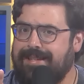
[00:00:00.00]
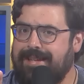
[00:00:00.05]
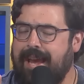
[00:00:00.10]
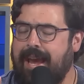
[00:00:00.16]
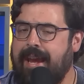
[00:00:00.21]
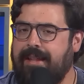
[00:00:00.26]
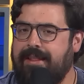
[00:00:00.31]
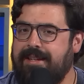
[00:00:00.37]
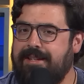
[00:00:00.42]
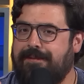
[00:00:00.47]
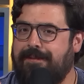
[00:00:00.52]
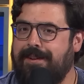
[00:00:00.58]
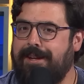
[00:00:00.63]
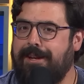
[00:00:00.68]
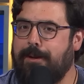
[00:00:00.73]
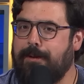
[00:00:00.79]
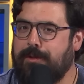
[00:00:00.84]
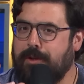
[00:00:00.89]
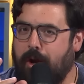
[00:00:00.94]
saying these
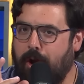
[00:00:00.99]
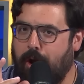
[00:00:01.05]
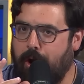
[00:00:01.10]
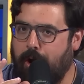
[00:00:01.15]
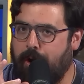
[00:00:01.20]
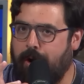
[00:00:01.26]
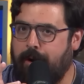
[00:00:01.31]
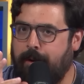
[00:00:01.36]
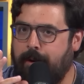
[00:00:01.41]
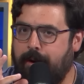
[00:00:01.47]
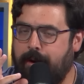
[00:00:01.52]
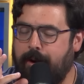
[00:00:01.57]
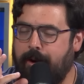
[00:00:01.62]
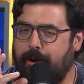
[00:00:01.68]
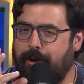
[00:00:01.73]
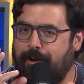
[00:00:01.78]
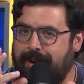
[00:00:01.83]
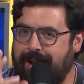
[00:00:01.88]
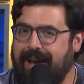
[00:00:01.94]
videos are
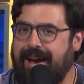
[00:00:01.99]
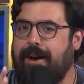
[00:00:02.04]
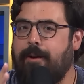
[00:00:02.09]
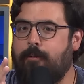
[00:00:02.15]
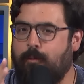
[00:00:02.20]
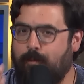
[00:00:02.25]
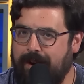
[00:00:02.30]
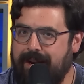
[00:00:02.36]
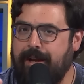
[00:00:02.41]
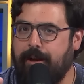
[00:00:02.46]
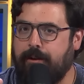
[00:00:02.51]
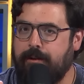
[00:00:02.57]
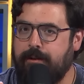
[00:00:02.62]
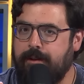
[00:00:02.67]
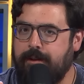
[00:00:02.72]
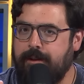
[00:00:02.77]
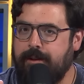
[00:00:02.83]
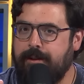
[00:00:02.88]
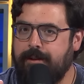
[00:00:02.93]
not real.
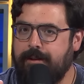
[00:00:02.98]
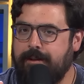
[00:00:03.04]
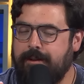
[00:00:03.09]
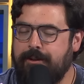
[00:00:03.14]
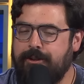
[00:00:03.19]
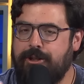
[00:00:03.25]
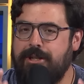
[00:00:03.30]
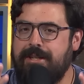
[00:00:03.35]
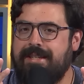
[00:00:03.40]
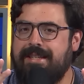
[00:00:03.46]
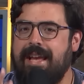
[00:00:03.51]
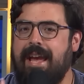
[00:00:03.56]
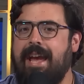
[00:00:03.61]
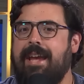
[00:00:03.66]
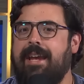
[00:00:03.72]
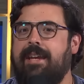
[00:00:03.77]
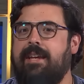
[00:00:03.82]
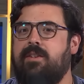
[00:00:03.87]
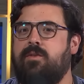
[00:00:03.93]
She's
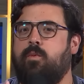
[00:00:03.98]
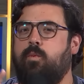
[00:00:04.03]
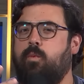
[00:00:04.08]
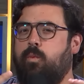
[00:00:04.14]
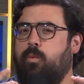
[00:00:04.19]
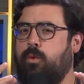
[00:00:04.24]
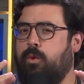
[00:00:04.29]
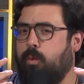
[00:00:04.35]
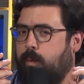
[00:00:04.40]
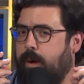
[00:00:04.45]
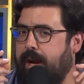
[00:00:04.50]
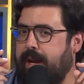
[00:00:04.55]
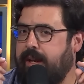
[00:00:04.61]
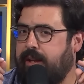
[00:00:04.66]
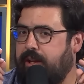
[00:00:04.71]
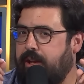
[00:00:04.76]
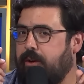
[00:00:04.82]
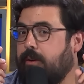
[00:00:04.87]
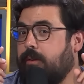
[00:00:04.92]
saying is the
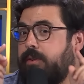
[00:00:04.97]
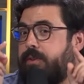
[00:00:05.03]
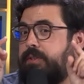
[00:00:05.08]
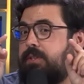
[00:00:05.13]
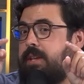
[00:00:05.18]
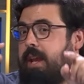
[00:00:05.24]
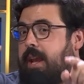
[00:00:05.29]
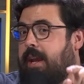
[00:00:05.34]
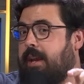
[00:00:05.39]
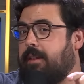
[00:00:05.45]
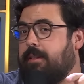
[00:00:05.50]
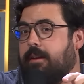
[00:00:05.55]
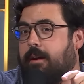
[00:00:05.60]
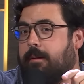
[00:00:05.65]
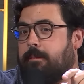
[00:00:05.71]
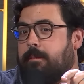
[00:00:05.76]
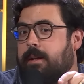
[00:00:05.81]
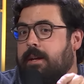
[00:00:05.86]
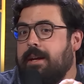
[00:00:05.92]
way you're seeing
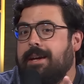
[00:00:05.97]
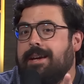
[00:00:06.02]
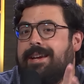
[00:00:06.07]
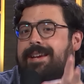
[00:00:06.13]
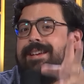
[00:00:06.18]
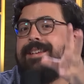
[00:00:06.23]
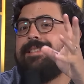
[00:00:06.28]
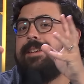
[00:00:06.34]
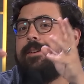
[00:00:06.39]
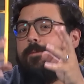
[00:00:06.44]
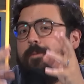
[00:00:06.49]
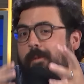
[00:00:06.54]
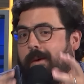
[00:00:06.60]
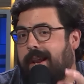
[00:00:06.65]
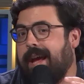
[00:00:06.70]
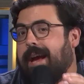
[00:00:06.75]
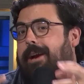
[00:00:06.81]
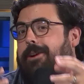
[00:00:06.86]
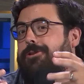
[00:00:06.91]
them isn't
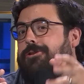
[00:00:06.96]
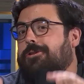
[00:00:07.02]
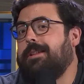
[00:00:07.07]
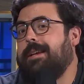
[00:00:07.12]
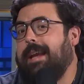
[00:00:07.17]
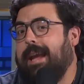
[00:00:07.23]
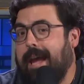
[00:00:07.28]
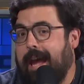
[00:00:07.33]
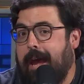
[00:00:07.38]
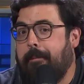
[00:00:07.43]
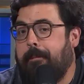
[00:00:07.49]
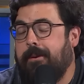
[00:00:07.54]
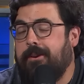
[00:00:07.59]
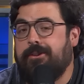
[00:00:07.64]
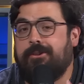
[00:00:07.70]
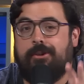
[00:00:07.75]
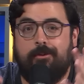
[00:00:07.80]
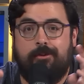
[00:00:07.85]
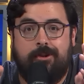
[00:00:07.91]
what actually
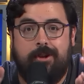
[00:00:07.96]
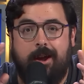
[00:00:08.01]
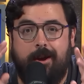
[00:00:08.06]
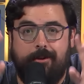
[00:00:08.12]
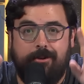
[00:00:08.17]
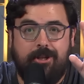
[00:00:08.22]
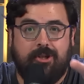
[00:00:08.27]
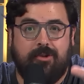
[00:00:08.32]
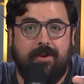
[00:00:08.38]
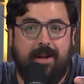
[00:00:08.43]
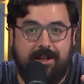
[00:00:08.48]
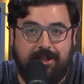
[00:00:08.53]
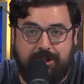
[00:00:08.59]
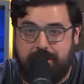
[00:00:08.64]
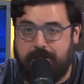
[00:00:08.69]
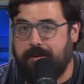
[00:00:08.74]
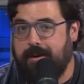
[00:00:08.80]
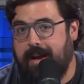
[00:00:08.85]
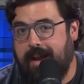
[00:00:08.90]
happened. So don't
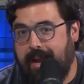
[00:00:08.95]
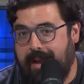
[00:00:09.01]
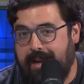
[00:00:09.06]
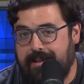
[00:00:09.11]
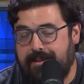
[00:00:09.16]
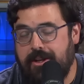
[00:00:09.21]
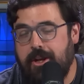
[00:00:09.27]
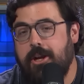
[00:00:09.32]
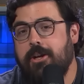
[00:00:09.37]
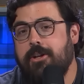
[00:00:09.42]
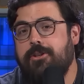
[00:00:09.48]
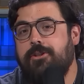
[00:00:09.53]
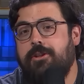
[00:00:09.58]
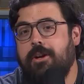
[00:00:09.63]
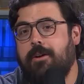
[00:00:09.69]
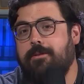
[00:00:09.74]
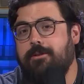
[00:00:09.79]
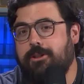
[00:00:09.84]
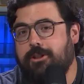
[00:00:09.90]
trust your eyes.
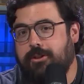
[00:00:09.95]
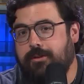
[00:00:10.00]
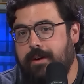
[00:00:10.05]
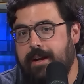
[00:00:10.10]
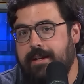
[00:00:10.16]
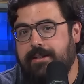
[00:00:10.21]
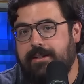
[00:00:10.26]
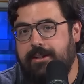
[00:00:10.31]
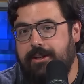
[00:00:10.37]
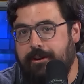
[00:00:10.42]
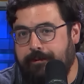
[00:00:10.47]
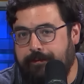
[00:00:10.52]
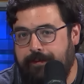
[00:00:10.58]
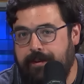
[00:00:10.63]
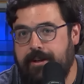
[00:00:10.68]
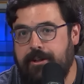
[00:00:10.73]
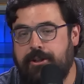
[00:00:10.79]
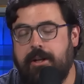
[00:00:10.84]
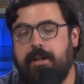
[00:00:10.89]
Don't trust your
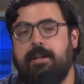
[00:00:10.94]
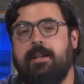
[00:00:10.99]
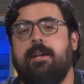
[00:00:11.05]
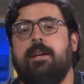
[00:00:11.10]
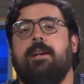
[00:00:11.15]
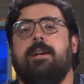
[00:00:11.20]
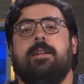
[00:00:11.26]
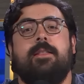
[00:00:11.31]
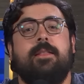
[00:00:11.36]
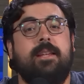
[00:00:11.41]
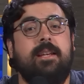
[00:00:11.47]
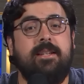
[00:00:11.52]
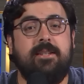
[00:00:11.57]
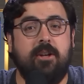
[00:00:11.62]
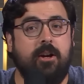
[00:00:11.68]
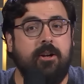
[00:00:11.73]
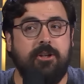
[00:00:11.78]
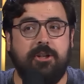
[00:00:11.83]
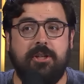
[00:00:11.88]
vision.
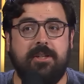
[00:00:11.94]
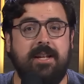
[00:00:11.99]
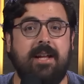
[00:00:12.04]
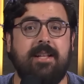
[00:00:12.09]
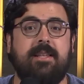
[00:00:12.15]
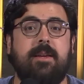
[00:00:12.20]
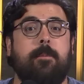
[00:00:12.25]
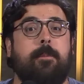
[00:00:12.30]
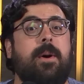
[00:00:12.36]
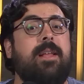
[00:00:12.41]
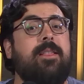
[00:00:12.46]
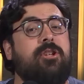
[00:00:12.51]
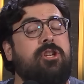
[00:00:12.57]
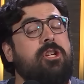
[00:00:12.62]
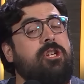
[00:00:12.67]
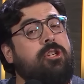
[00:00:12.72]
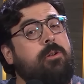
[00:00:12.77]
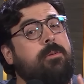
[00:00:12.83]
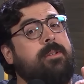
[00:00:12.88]
But
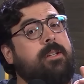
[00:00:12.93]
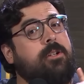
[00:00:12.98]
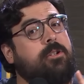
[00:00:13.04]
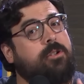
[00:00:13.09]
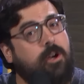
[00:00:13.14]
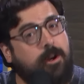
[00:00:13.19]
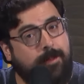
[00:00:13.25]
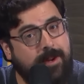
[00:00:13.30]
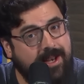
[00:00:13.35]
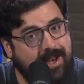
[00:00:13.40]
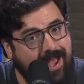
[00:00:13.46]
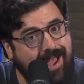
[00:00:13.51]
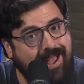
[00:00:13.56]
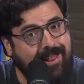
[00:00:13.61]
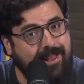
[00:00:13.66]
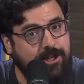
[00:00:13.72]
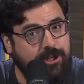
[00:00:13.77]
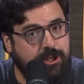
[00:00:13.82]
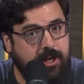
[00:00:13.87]
she's using
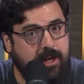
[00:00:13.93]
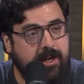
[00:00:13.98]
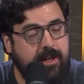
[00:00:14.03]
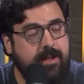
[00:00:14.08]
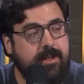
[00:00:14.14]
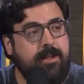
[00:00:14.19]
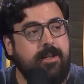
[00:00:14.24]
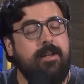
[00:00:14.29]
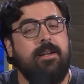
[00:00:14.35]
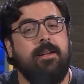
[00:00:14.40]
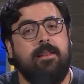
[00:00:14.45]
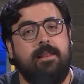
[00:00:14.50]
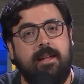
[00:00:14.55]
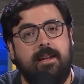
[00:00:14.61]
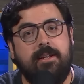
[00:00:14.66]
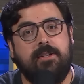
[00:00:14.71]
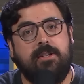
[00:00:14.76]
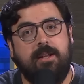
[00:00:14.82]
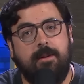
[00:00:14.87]
terminology
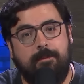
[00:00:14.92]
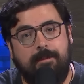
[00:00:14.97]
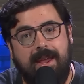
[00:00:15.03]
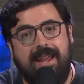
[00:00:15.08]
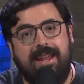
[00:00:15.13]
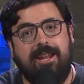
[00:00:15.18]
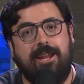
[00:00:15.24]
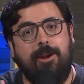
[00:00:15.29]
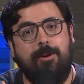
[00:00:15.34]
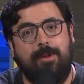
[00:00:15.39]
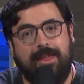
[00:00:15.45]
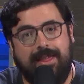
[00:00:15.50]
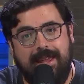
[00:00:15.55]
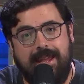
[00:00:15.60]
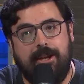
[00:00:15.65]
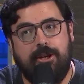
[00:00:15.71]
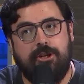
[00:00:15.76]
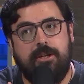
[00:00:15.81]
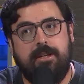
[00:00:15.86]
that is to make you
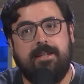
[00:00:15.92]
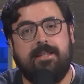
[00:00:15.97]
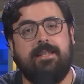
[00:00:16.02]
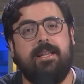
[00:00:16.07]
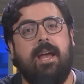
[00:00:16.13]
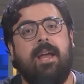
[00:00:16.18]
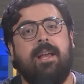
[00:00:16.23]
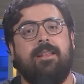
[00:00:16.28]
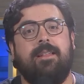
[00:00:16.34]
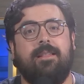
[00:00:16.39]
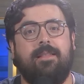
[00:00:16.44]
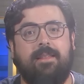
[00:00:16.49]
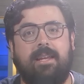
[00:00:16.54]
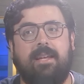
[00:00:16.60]
think she's saying that